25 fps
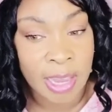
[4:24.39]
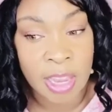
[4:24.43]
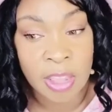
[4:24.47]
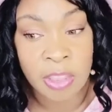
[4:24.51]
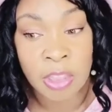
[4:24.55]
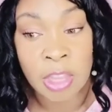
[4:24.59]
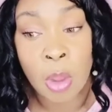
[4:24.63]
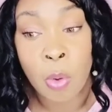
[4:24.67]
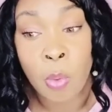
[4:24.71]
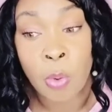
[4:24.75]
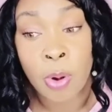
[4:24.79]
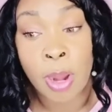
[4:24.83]
And
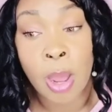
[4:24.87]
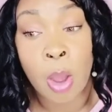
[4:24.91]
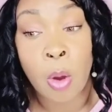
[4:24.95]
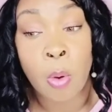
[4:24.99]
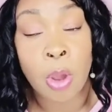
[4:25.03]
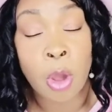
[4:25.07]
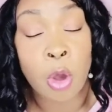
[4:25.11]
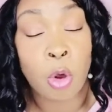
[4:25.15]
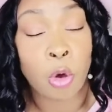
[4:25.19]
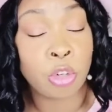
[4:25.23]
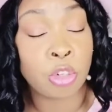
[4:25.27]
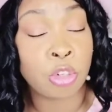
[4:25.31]
then when I
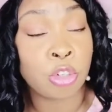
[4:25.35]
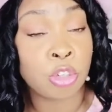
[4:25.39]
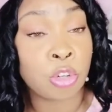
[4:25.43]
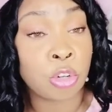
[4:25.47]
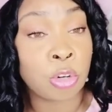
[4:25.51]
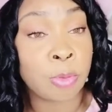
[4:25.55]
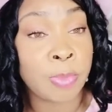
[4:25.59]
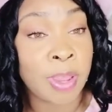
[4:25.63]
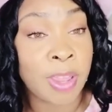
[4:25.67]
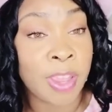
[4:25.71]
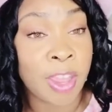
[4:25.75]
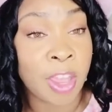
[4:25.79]
go to school
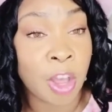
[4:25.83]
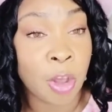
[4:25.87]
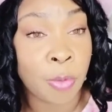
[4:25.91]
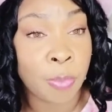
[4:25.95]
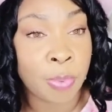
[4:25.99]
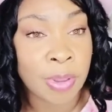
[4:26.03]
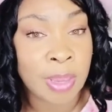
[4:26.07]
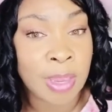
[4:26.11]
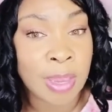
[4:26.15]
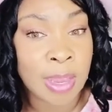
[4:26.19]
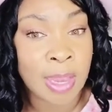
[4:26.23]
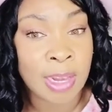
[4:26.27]
to be an
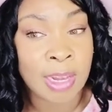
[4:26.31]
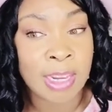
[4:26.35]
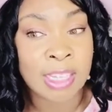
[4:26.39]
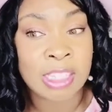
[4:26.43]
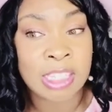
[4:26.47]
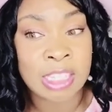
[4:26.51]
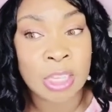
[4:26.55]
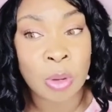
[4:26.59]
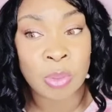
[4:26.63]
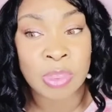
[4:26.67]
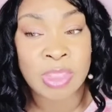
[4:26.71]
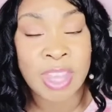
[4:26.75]
LPN and
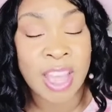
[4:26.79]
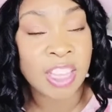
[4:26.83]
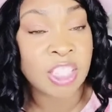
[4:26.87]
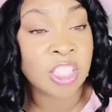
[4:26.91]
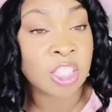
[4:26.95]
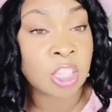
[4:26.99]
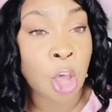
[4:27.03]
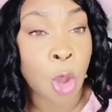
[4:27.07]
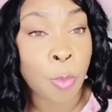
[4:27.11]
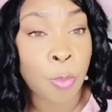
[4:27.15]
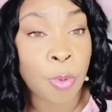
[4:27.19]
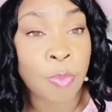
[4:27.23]
see what that
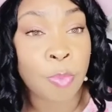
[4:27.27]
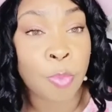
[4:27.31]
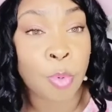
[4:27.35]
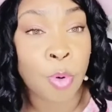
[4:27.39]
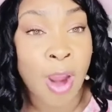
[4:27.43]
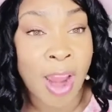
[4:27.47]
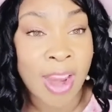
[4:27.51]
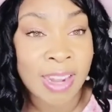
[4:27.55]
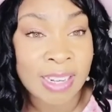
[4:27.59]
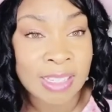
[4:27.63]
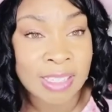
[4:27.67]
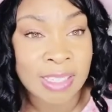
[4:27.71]
scope of
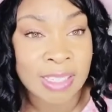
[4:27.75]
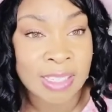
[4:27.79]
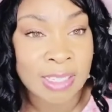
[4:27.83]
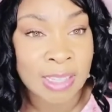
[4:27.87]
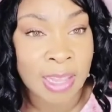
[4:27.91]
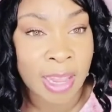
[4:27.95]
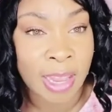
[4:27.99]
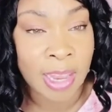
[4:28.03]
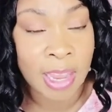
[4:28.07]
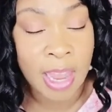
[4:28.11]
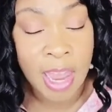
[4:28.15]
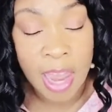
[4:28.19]
practice is
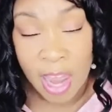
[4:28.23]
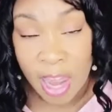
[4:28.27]
like.